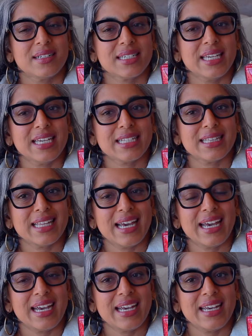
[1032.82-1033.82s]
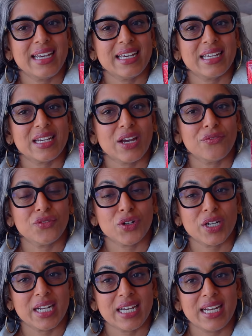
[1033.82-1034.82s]
key clay in a
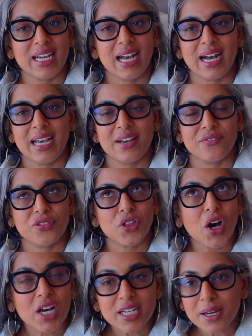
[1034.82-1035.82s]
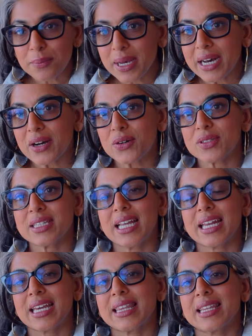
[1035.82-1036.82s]
Vernis. I have thought about
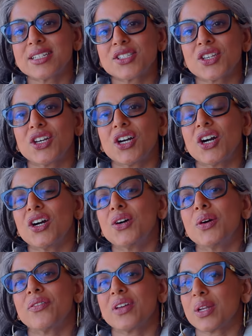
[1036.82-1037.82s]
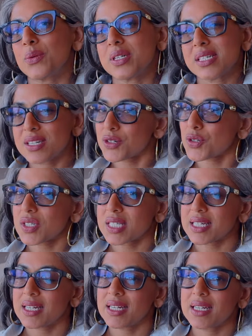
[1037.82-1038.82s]
letting this go. If anyone's
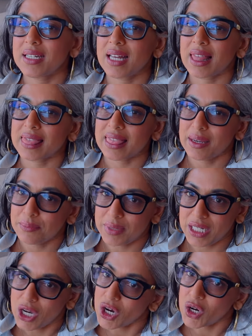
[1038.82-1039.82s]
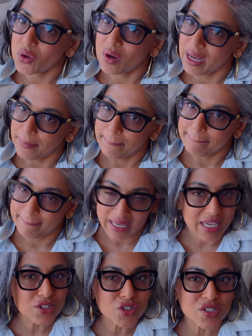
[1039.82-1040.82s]
interested, let me know. I
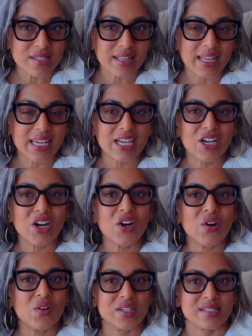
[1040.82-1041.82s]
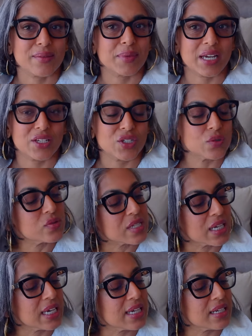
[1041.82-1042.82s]
may just let it go because I'm not
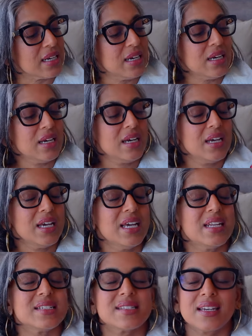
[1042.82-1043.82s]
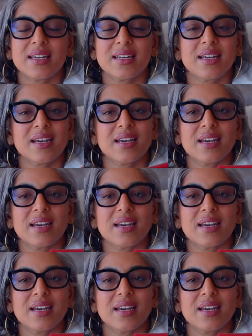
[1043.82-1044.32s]
using it. It is in